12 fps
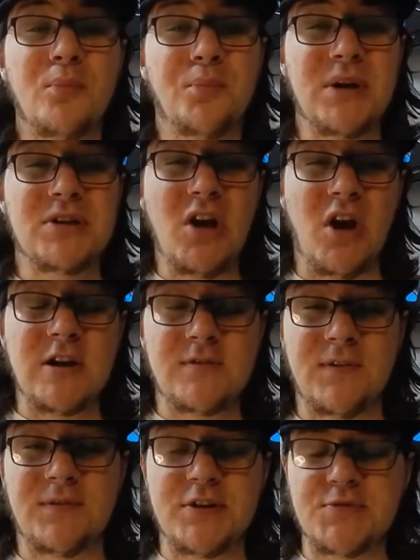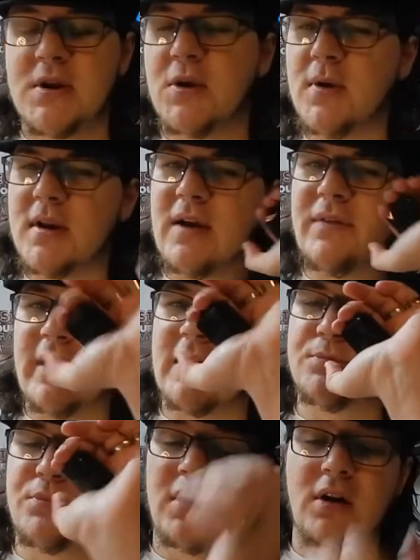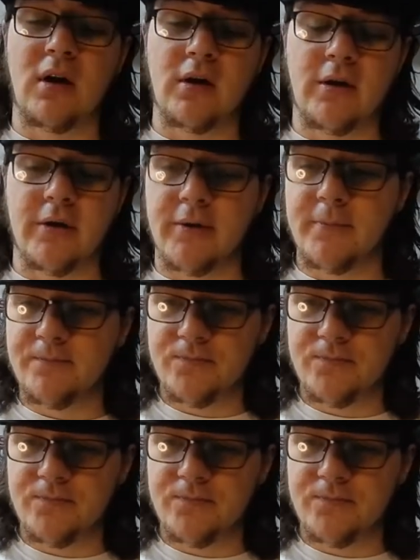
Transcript: But it's not, it's 15, 20 quid, and I think that's pretty darn good.